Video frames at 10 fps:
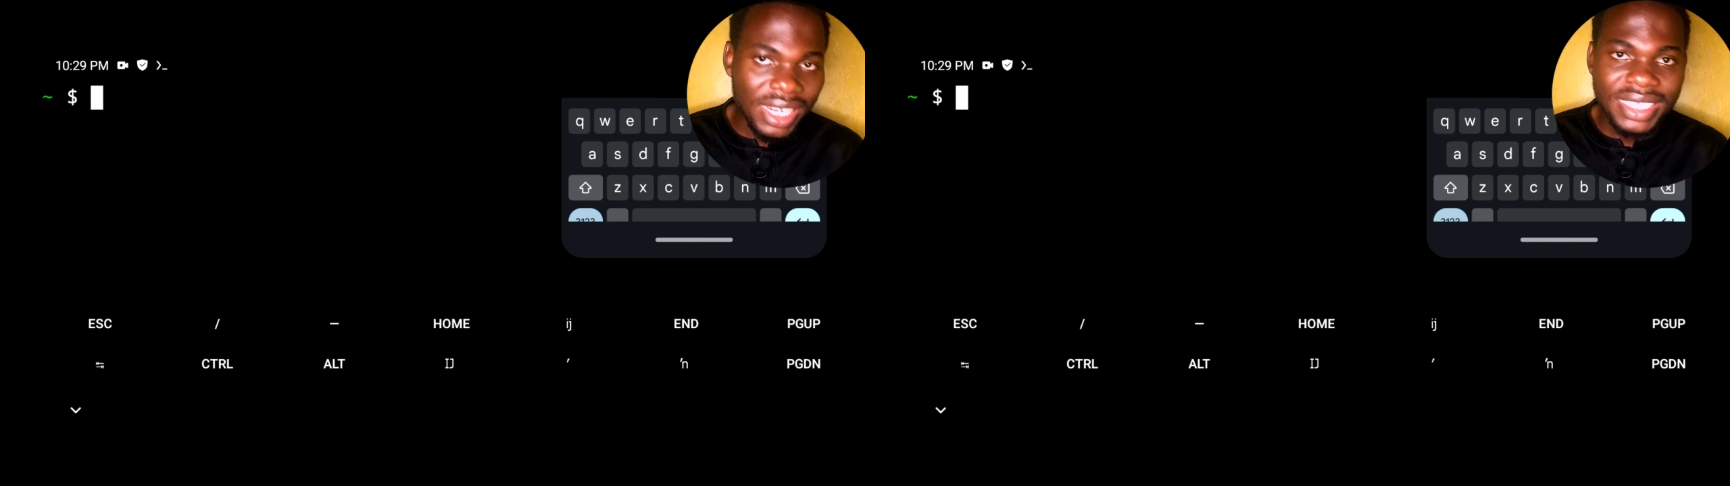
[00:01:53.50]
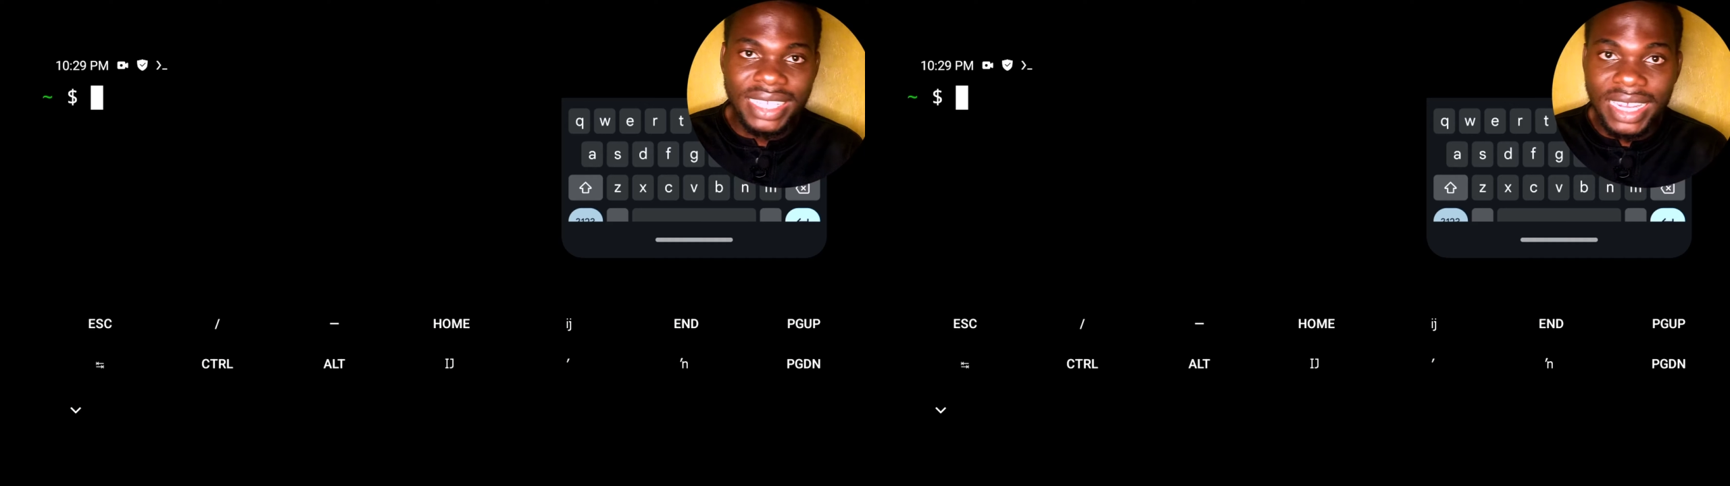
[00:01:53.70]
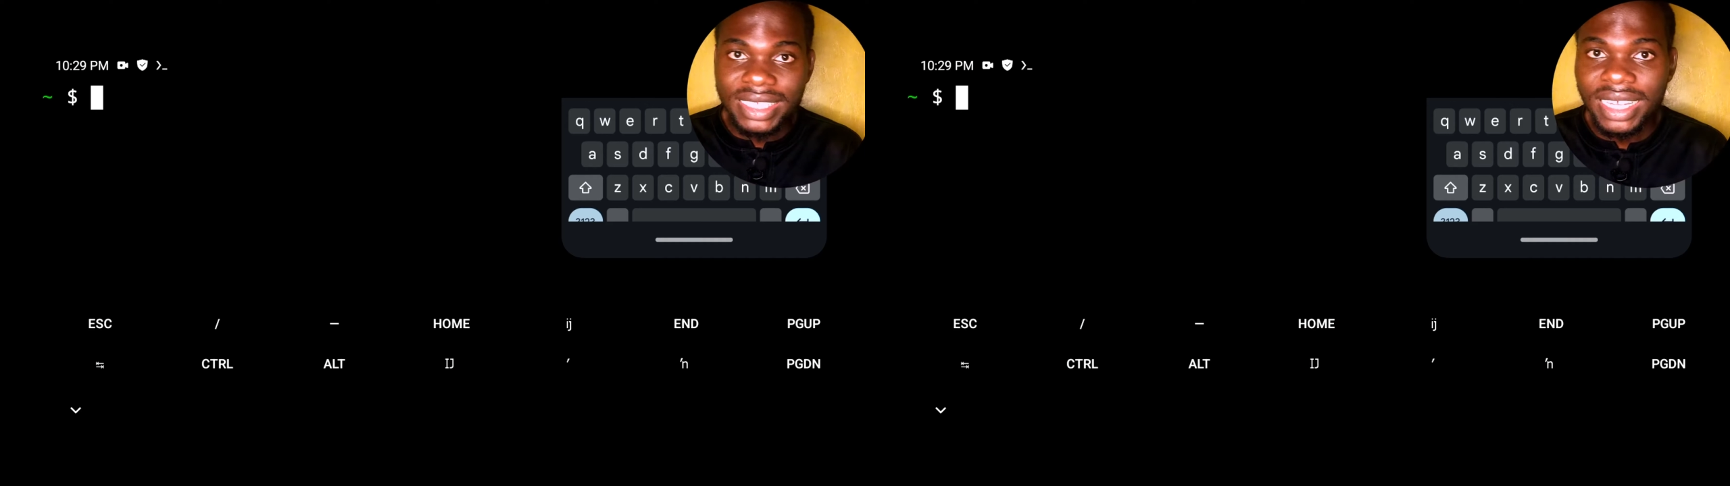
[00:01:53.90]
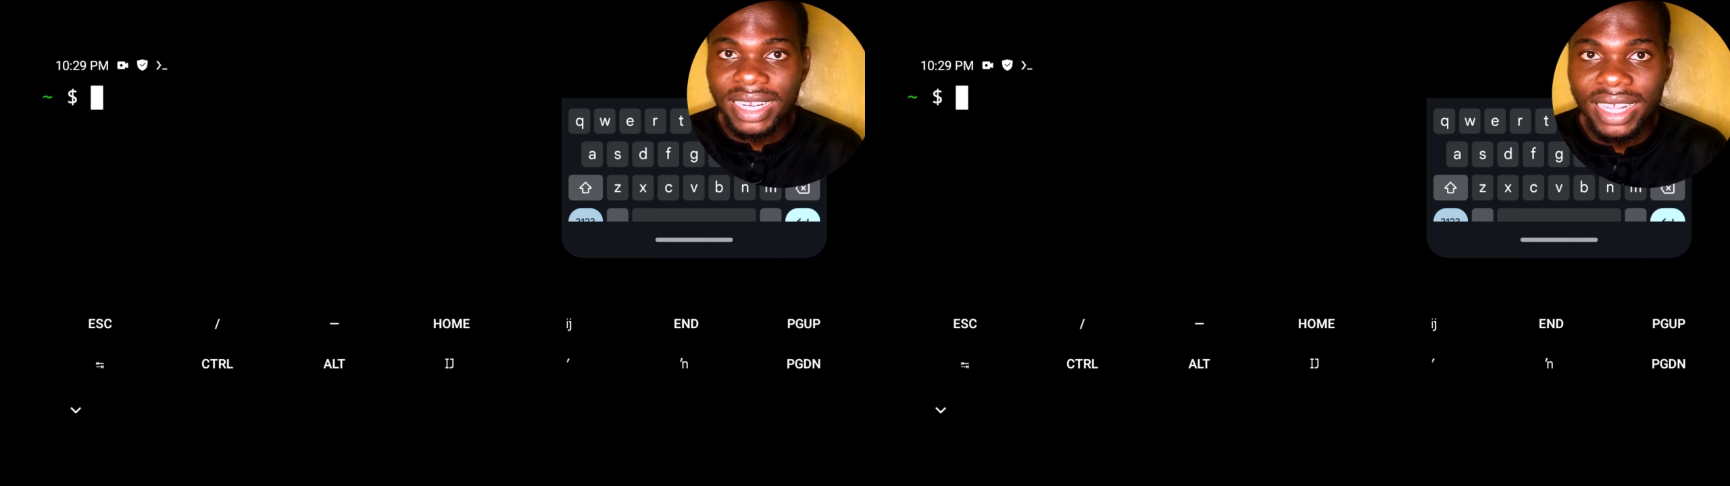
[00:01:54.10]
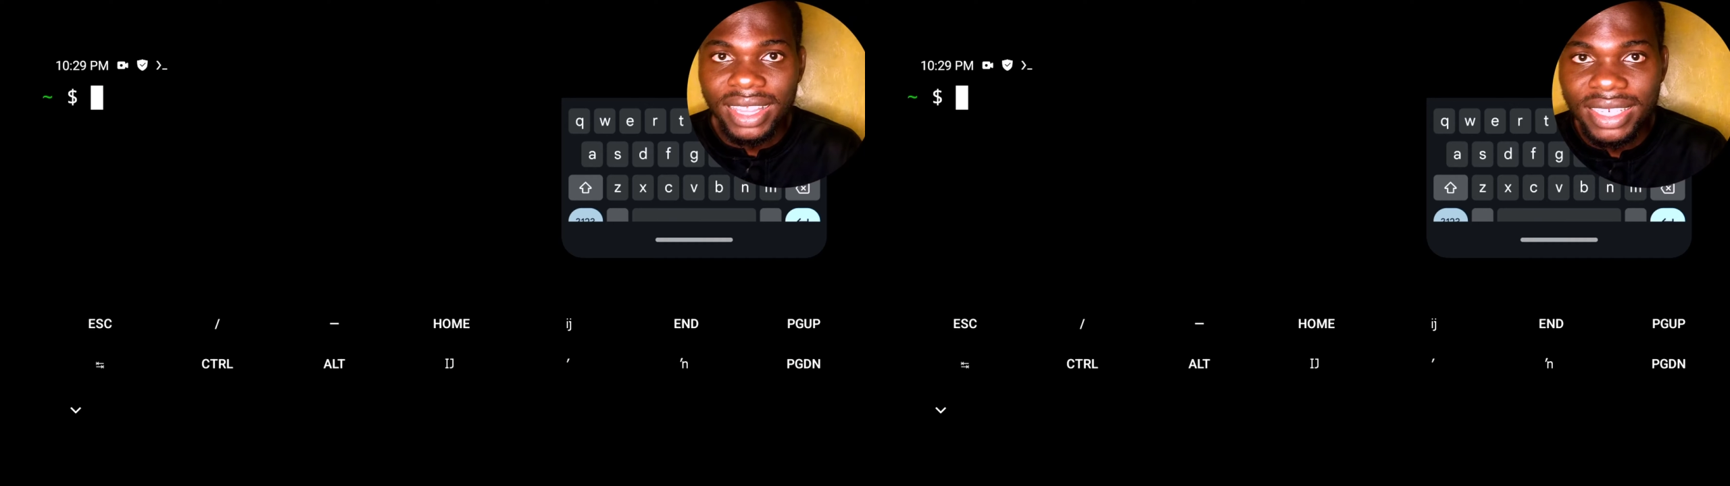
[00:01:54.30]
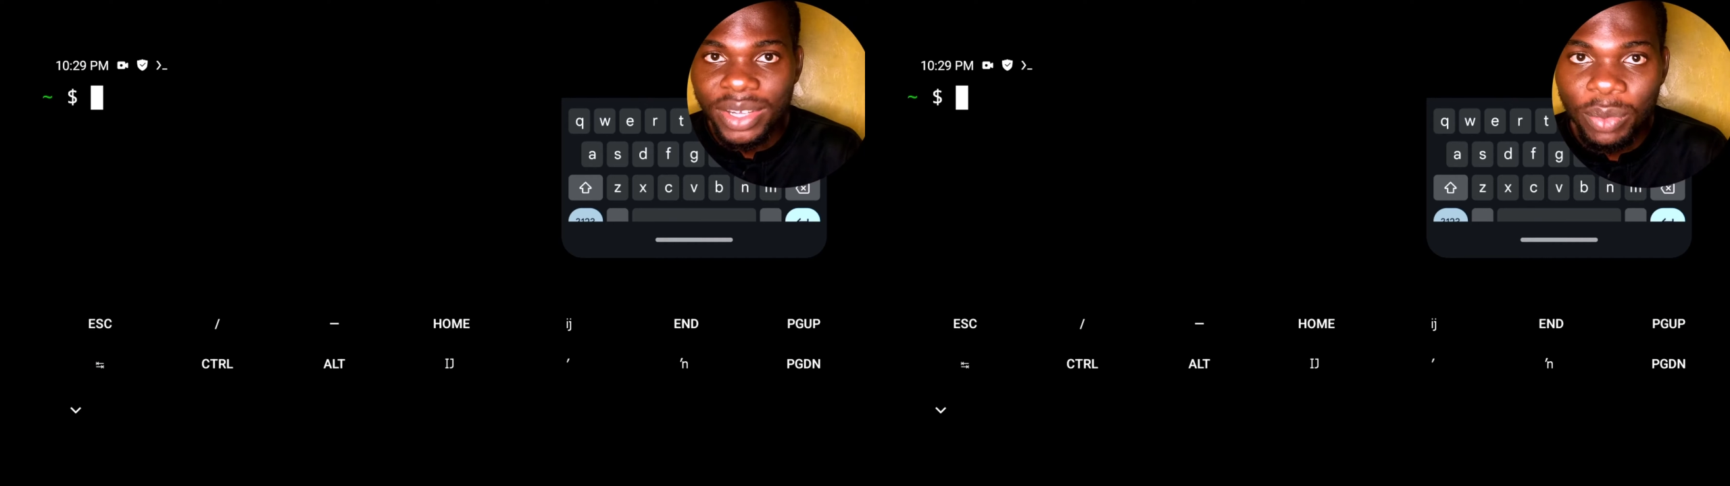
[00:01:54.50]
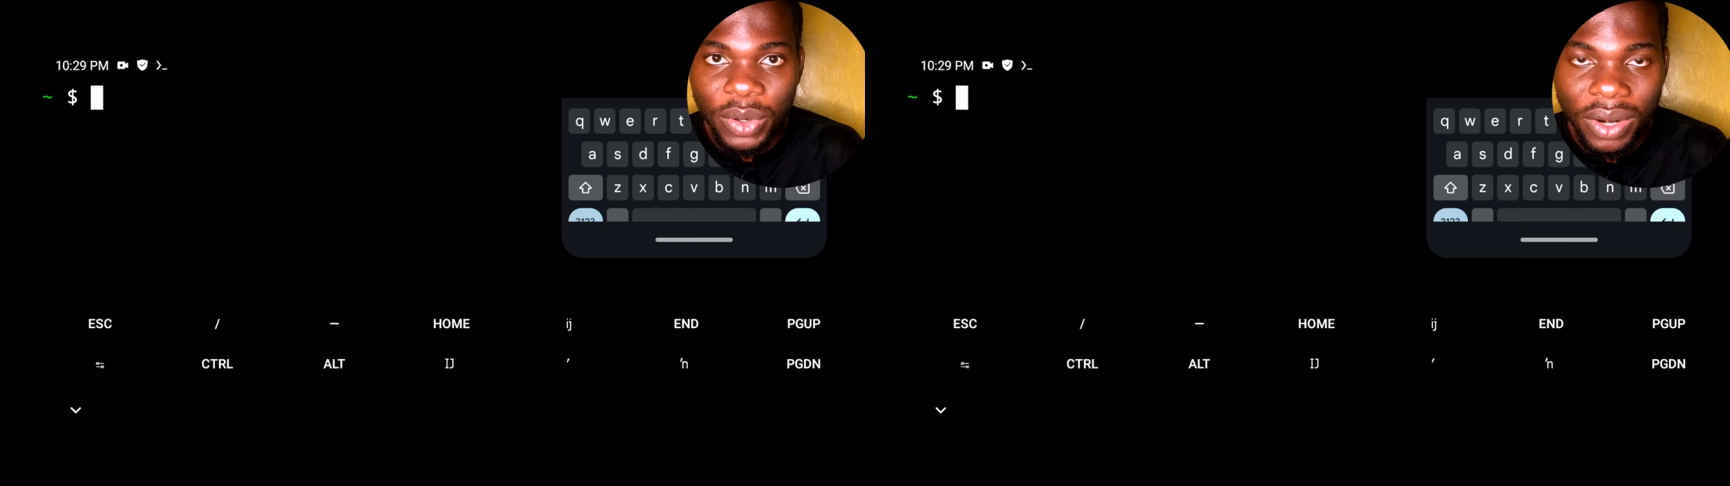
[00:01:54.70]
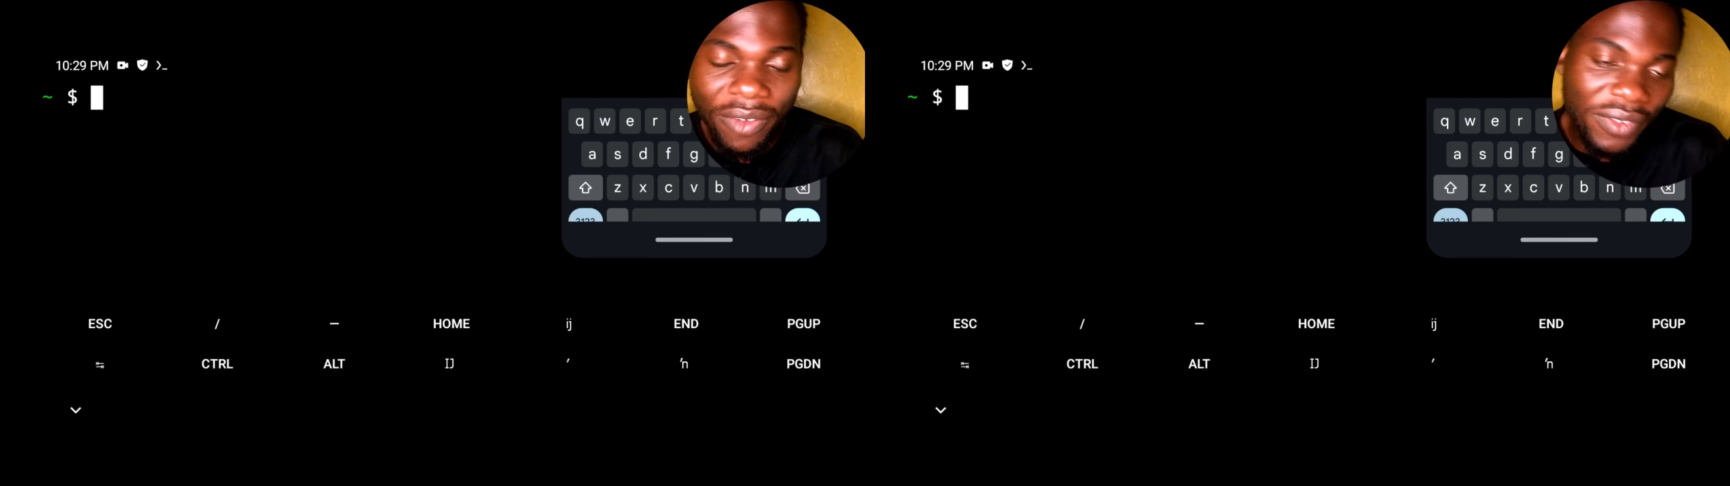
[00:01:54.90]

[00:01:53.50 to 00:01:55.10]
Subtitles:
Let's ask the terminal a